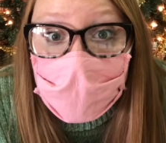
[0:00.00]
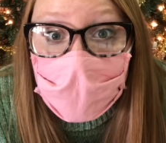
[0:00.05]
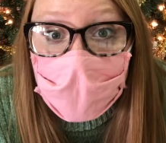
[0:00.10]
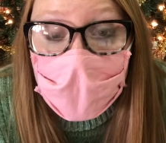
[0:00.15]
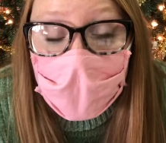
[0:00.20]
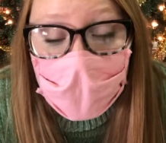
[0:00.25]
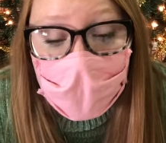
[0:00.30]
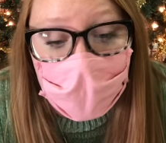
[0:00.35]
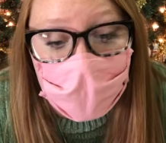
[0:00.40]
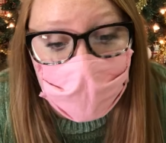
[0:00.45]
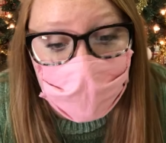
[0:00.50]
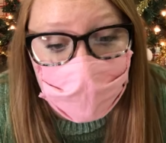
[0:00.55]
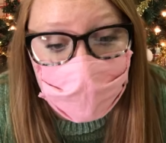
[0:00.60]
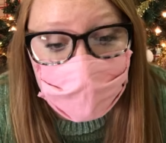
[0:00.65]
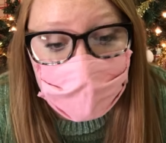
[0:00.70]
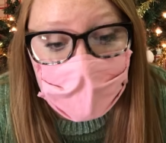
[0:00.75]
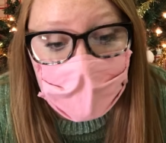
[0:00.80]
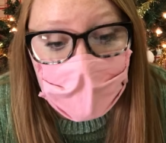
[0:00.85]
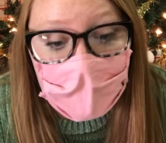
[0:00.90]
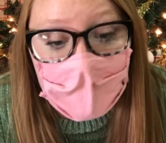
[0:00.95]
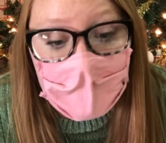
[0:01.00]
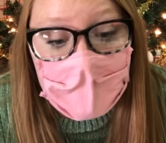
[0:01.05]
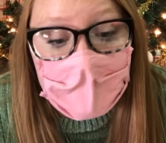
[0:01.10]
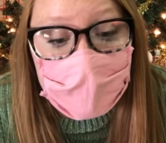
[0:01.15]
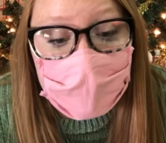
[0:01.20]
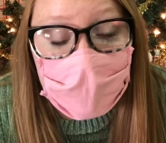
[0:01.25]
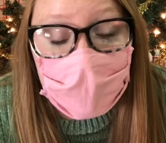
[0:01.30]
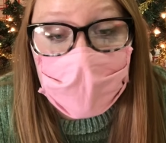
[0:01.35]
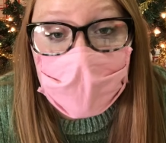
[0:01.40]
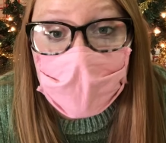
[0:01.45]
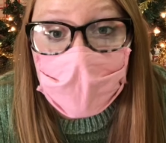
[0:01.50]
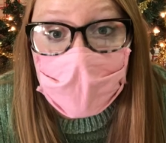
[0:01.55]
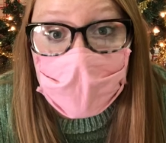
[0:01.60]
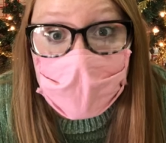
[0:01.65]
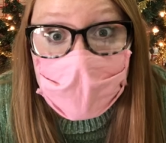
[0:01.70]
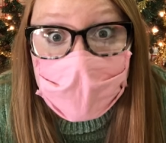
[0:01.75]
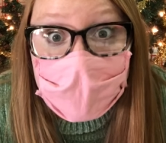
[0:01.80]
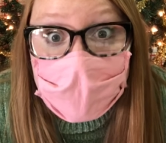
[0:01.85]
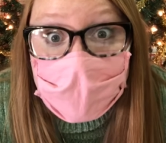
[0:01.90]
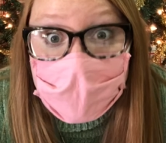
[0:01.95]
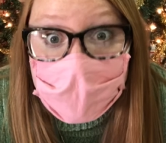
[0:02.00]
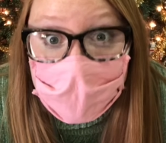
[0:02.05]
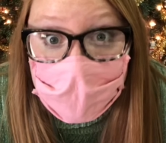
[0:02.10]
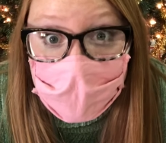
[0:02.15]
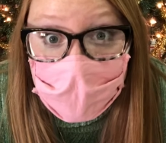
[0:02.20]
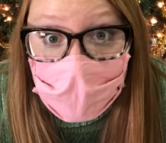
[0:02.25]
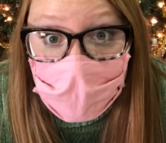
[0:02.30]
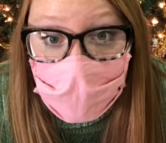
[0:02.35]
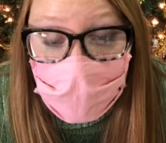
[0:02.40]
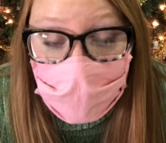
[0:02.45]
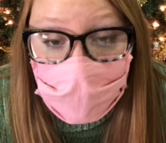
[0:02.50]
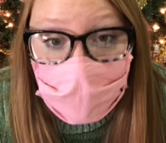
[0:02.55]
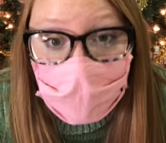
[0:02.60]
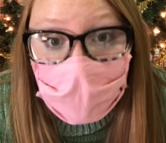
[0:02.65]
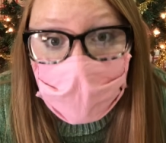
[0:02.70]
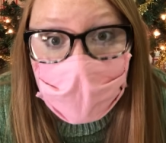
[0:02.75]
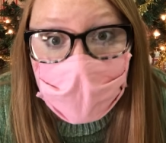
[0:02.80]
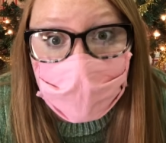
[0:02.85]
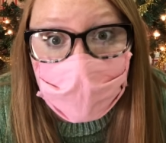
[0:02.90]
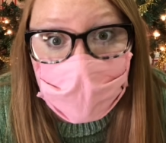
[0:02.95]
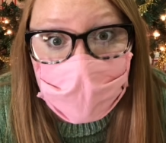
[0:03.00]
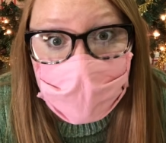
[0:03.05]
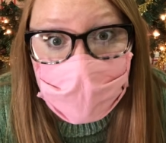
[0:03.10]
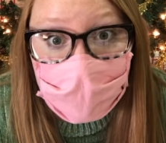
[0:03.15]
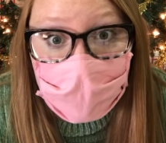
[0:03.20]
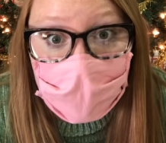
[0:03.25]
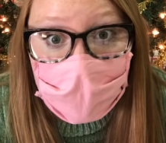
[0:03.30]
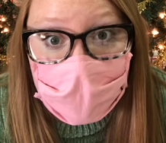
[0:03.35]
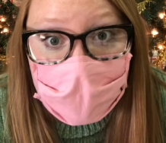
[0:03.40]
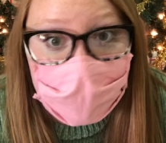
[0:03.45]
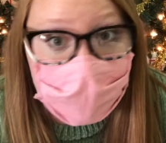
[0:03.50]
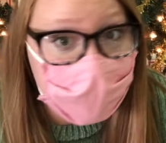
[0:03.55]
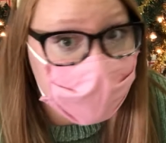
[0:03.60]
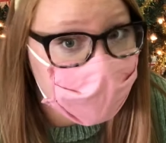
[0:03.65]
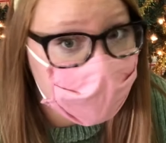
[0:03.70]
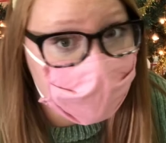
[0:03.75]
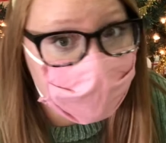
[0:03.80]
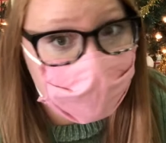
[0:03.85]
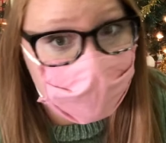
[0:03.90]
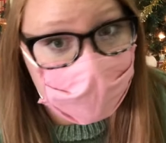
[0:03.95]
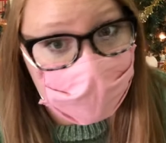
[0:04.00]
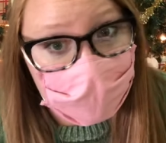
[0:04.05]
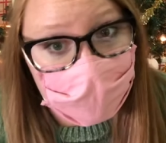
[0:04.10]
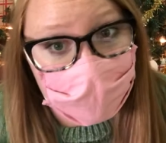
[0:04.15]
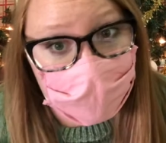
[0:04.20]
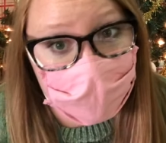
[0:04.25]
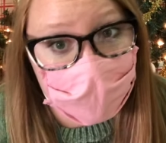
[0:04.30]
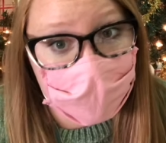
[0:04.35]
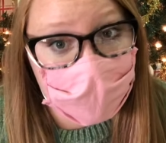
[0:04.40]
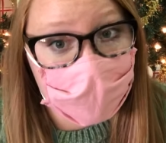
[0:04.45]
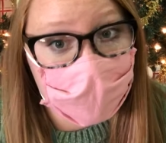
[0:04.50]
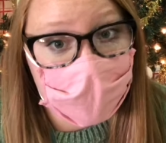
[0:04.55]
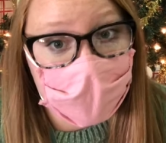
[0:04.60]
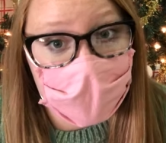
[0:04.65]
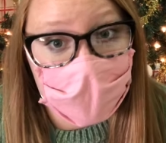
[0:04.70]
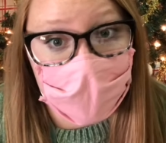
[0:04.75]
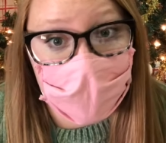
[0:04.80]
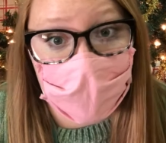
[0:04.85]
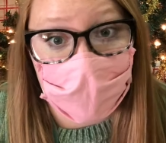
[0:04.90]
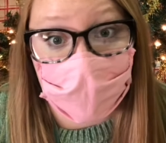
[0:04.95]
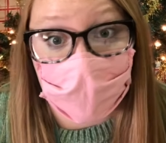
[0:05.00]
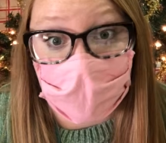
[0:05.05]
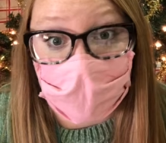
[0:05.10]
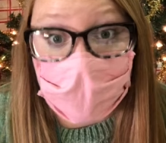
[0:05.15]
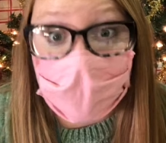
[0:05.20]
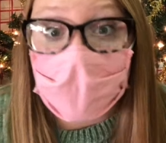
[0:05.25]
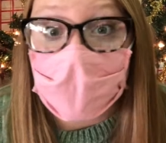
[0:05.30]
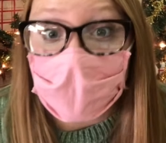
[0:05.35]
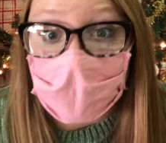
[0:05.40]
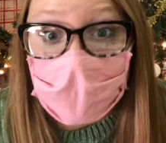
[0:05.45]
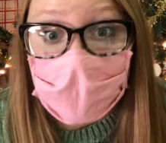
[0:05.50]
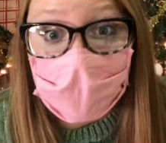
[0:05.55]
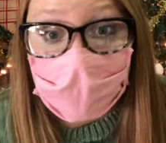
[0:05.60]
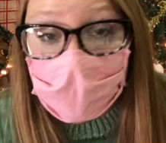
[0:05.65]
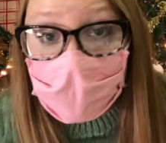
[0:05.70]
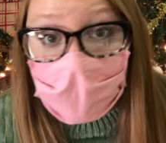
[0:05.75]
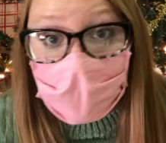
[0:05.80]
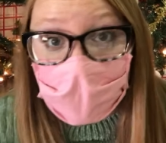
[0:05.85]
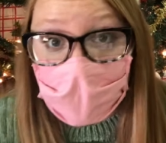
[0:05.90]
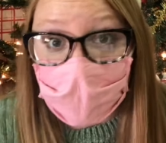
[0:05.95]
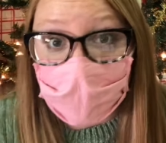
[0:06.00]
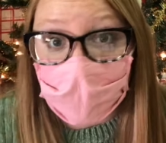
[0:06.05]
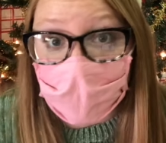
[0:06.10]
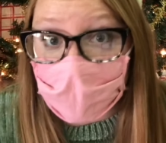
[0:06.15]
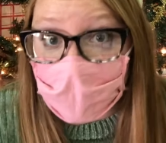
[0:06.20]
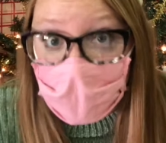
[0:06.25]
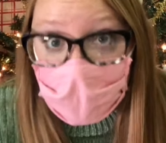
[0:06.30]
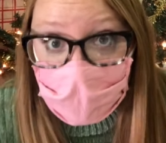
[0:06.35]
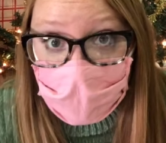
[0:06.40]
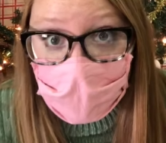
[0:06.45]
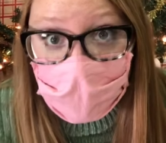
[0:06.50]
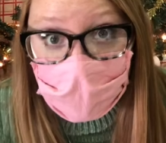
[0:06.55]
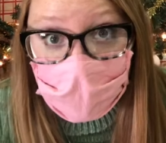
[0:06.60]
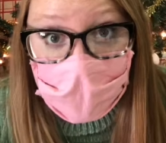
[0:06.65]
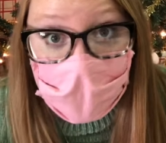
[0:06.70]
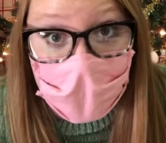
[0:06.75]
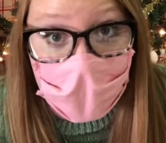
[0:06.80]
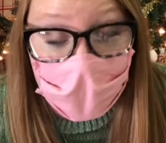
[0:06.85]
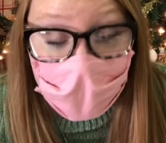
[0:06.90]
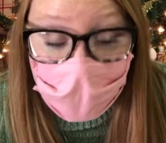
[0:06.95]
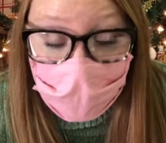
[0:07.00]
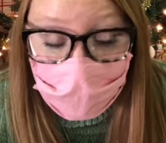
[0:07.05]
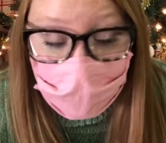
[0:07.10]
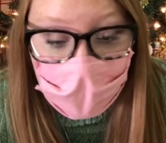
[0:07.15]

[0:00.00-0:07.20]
Um, so when you get this link for my virtual classroom, it will just be like the first two weeks of school if you remember doing that.